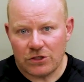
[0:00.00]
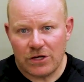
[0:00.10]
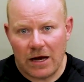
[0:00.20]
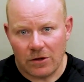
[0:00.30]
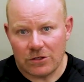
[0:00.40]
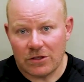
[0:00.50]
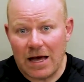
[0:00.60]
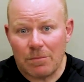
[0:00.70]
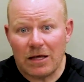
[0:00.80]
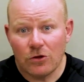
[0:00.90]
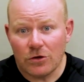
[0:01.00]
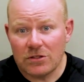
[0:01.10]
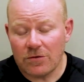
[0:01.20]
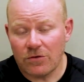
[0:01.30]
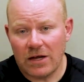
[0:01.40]
challenge. And that may look
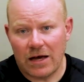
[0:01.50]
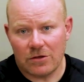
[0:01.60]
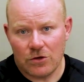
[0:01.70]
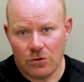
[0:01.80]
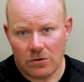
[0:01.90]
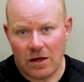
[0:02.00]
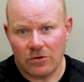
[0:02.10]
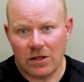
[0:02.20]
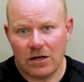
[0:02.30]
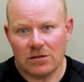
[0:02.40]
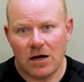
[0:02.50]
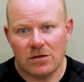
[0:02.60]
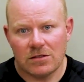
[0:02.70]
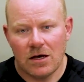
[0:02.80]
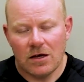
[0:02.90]
different at the youth level than it
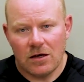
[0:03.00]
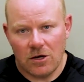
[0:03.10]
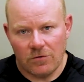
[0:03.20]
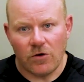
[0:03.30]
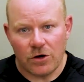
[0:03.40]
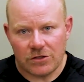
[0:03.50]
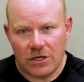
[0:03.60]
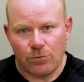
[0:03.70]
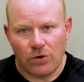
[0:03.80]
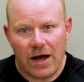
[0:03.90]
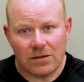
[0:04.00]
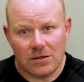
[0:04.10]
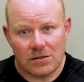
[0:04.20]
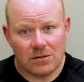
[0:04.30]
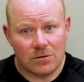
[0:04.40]
does in a varsity
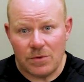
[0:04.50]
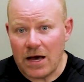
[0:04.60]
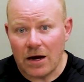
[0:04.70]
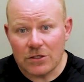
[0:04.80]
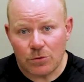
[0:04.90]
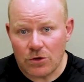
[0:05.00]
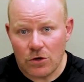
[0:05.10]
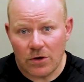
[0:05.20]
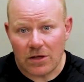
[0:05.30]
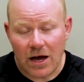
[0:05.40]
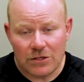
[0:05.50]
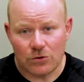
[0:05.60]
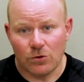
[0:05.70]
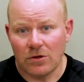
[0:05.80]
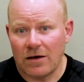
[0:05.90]
practice. To be honest with you, at the high
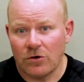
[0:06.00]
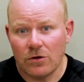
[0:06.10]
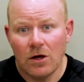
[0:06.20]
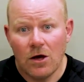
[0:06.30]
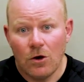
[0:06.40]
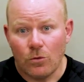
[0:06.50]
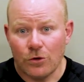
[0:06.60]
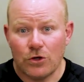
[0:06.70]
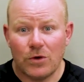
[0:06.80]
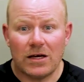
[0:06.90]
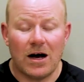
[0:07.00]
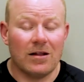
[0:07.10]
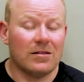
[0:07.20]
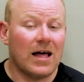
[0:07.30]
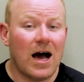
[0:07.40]
school level, we're doing a
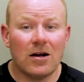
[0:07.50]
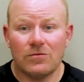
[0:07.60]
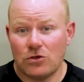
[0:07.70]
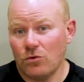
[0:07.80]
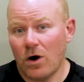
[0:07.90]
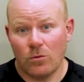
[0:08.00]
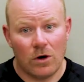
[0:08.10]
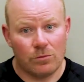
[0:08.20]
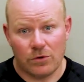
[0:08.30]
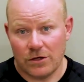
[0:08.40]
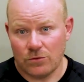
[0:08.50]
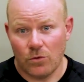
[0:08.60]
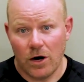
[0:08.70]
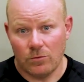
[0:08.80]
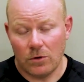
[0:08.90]
lot of 2-on-1 plus
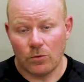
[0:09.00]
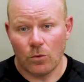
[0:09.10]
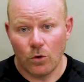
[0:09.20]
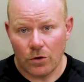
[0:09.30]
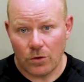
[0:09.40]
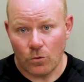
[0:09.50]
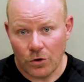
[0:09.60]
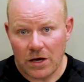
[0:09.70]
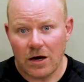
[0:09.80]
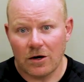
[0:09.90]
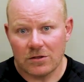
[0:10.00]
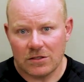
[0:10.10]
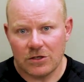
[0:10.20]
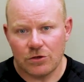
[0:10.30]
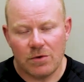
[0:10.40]
1 when we're working on our
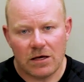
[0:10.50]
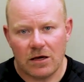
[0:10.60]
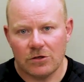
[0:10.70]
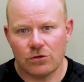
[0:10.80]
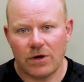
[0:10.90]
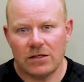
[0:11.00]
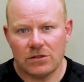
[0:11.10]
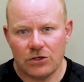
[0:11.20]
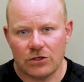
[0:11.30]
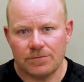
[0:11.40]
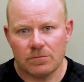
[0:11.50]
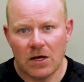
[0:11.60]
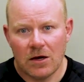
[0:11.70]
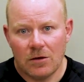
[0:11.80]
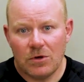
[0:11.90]
decision making in transition,
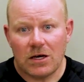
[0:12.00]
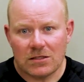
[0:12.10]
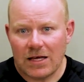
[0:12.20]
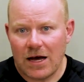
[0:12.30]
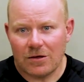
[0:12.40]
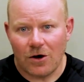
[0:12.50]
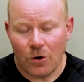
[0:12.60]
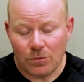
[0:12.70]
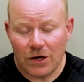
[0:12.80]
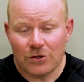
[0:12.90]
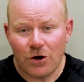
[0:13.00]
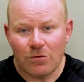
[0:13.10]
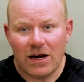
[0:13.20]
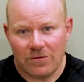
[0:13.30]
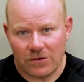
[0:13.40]
because our players are
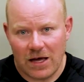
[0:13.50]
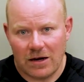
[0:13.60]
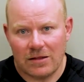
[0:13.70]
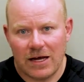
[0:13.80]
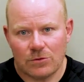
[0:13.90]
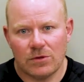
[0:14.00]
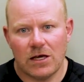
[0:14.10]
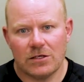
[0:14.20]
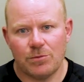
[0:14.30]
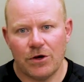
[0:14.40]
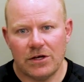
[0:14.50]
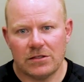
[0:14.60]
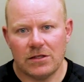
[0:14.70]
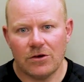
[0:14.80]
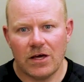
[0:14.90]
ready for that, and that's what they experience
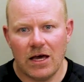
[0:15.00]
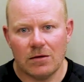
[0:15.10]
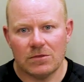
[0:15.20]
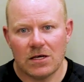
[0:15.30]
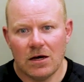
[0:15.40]
in their games.